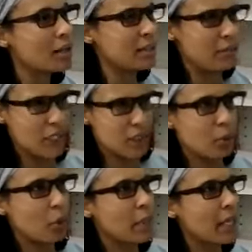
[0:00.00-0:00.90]

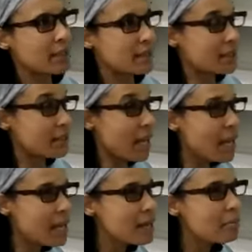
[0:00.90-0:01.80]
divisible meant
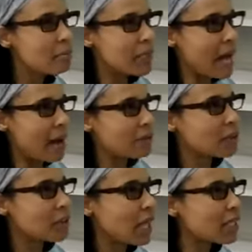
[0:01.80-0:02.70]
today, but
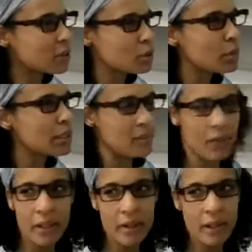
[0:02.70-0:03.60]
after like 2 weeks of
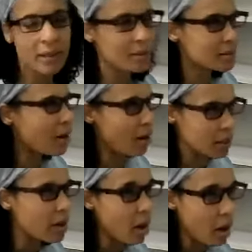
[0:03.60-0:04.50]
hearing
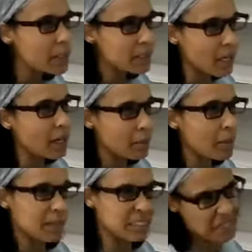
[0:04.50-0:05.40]
Carla always talk
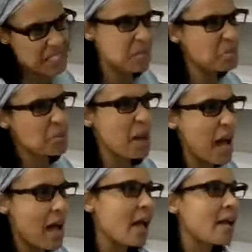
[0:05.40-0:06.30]
about divisible
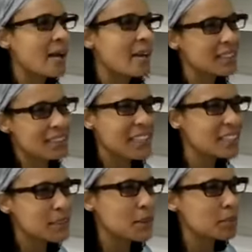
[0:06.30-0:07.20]
by, she thinks
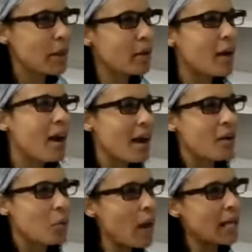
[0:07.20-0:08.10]
she's so smart.
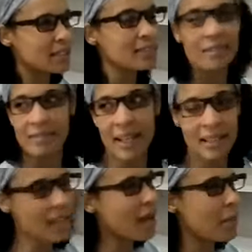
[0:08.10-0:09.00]
Watch.
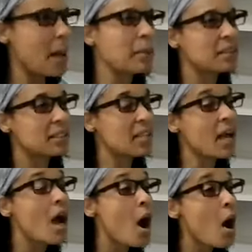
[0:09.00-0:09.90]
Next time I'm going to
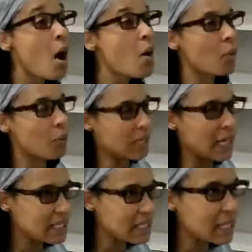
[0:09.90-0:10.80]
say, oh, when
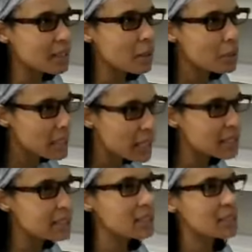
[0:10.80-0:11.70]
I see that number that
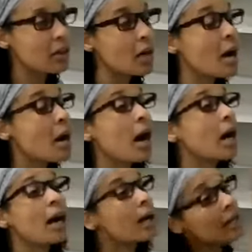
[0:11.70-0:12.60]
ends in a 0,
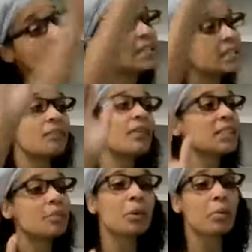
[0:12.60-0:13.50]
it's
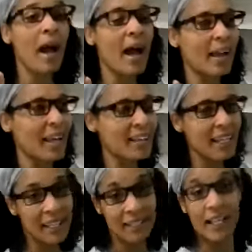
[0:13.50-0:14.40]
divisible by, and
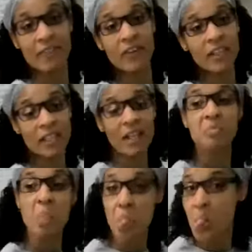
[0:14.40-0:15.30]
they get that feeling of,